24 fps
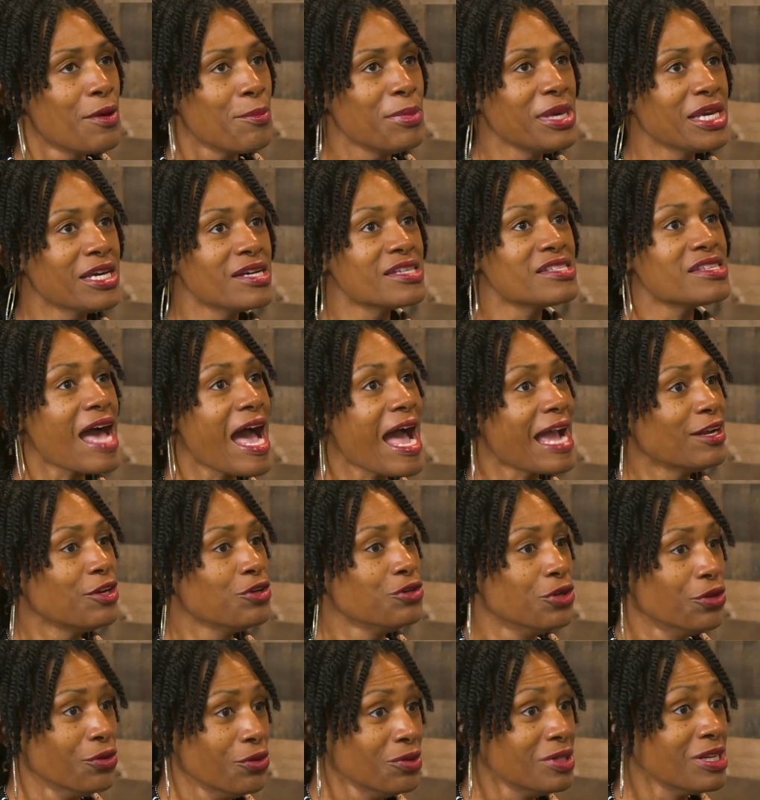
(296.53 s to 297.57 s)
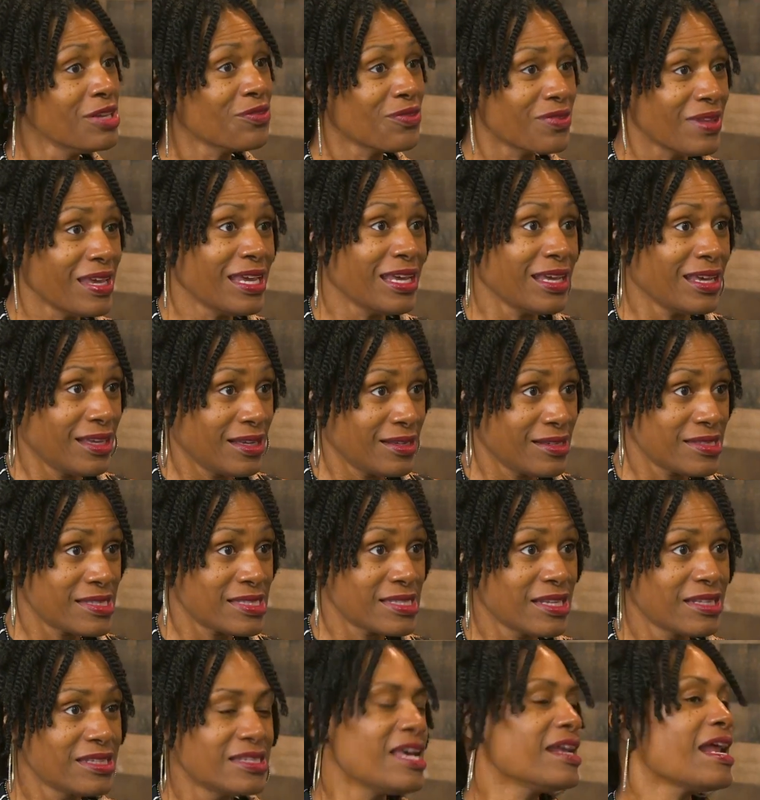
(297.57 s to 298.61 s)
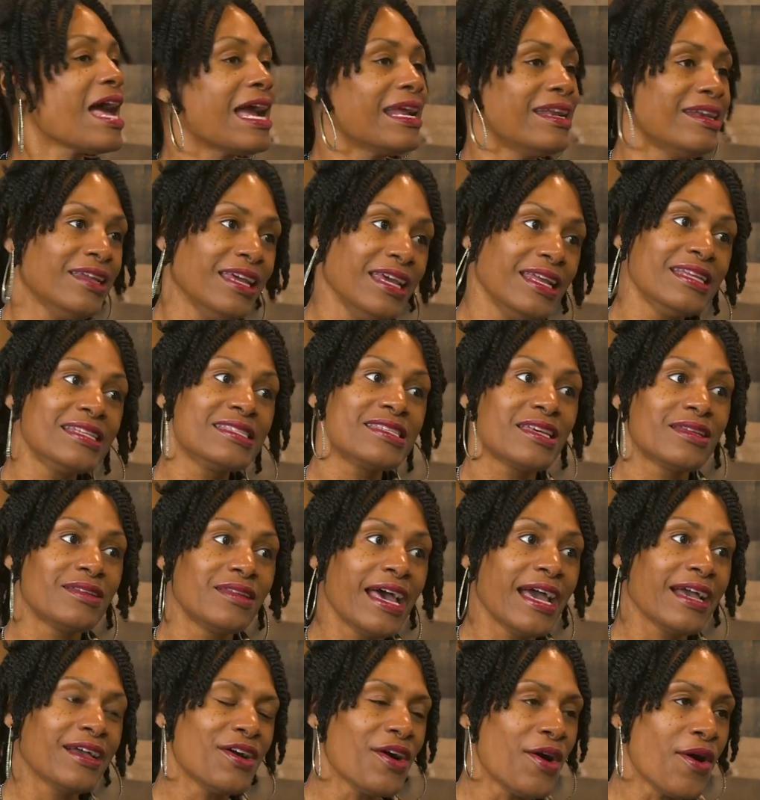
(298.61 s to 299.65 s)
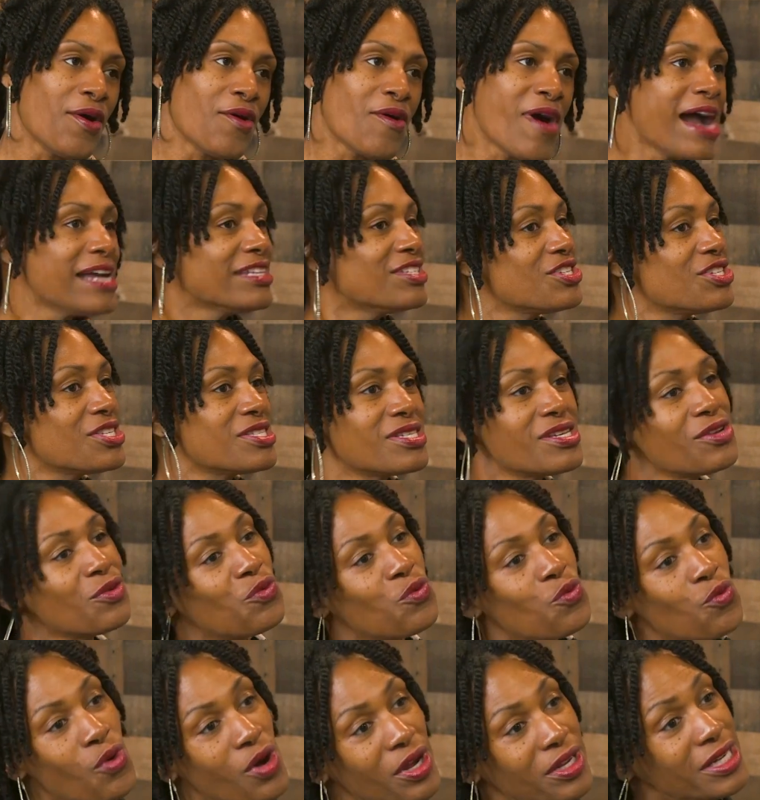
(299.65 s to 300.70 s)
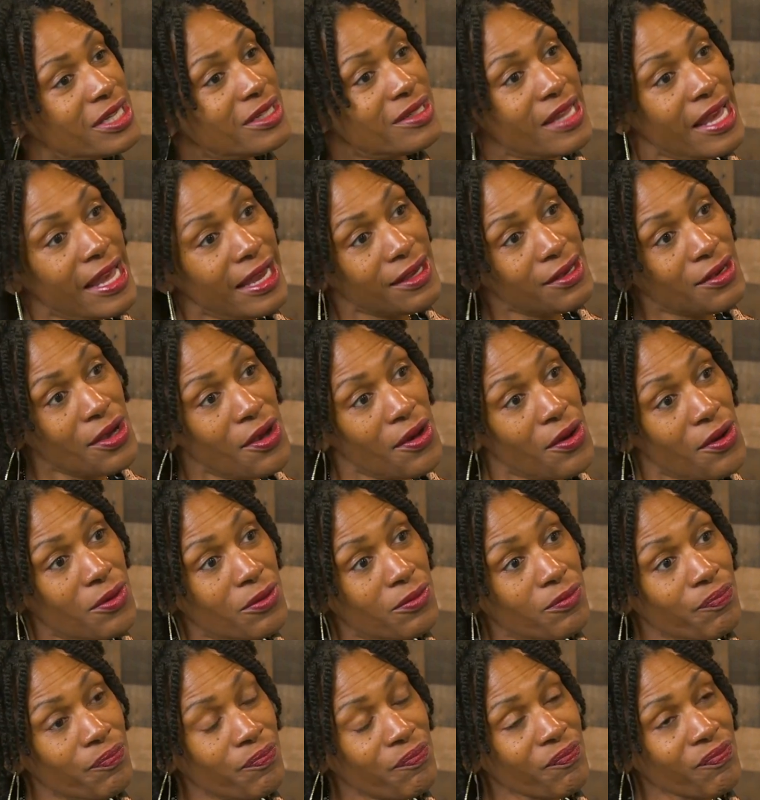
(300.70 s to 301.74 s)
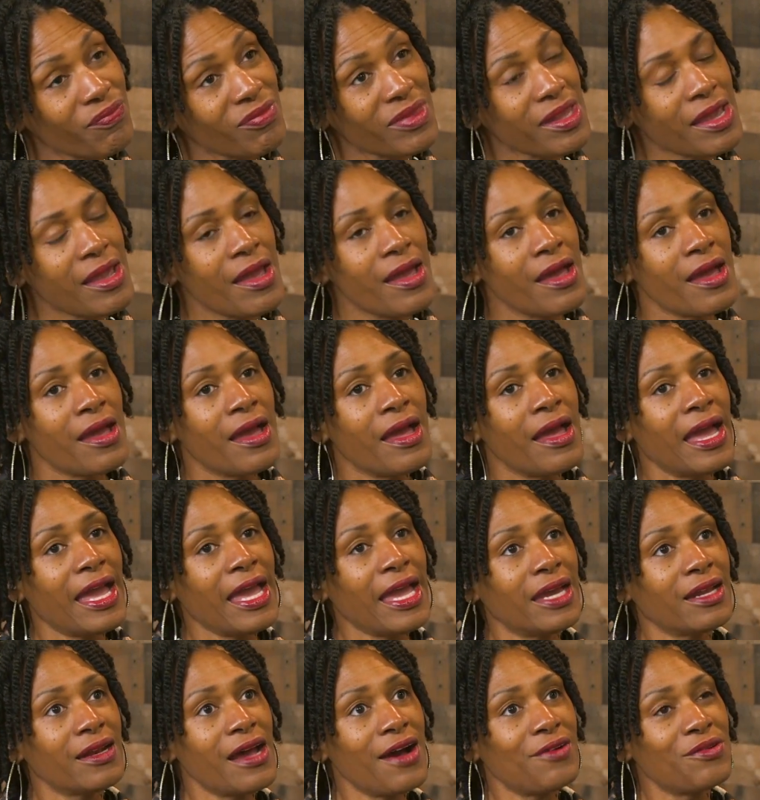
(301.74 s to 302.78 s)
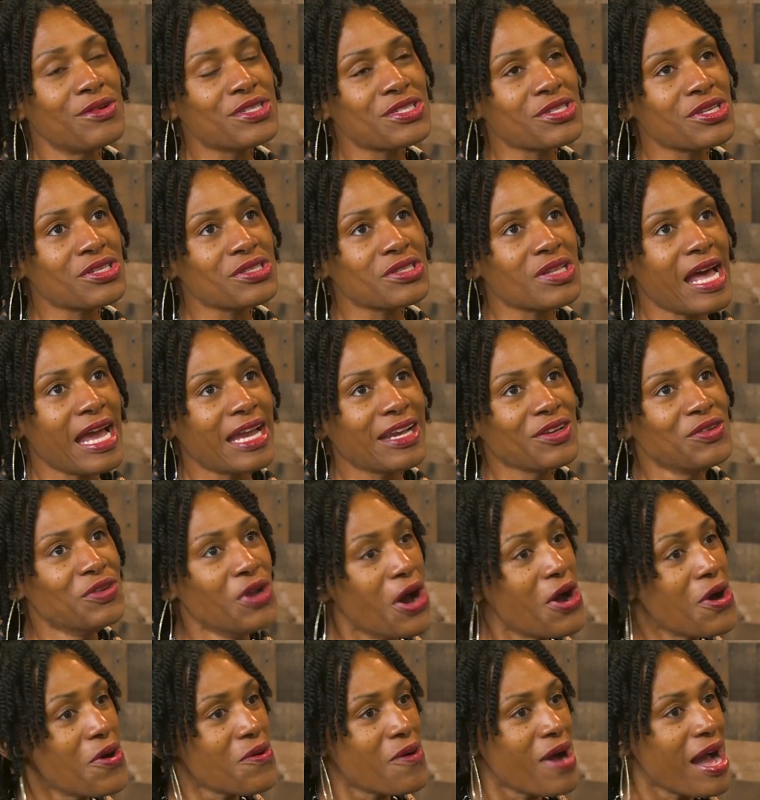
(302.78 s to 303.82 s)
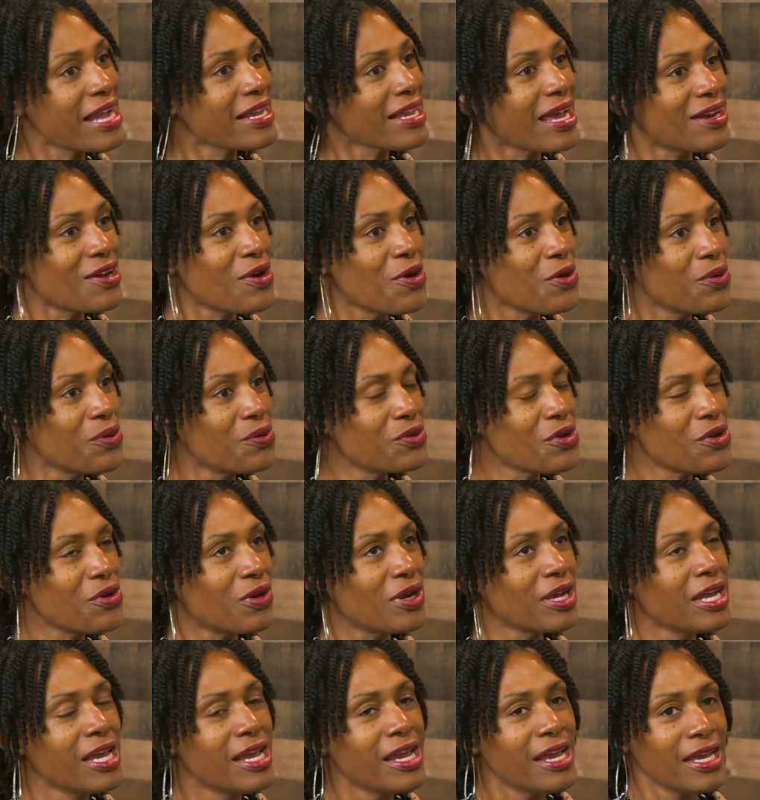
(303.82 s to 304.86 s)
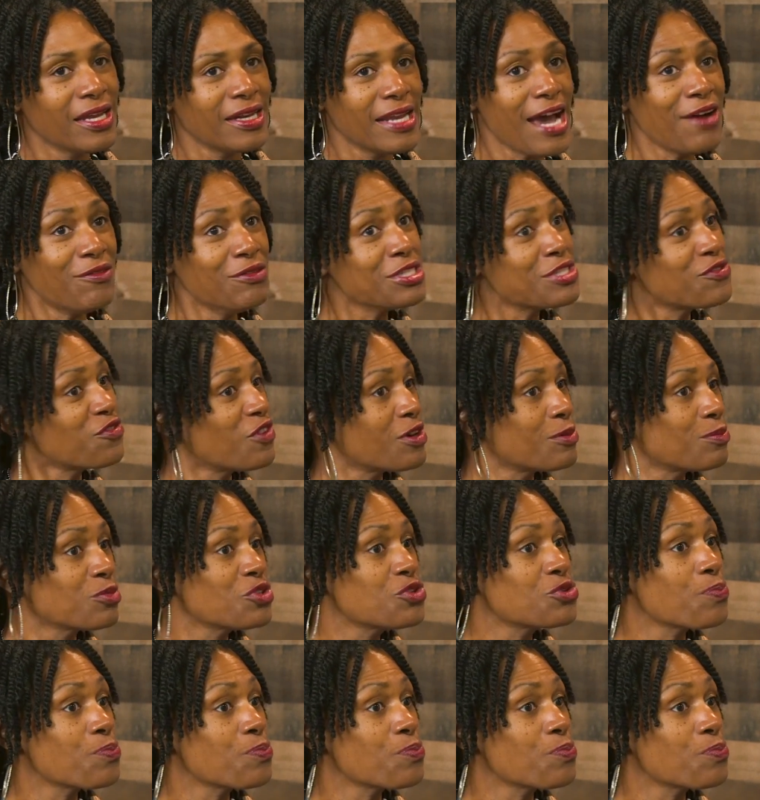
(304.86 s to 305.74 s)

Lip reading: because I knew the things that I needed to let go. I just didn't want to let go. And I was just like, no, I got to hold on. And that was from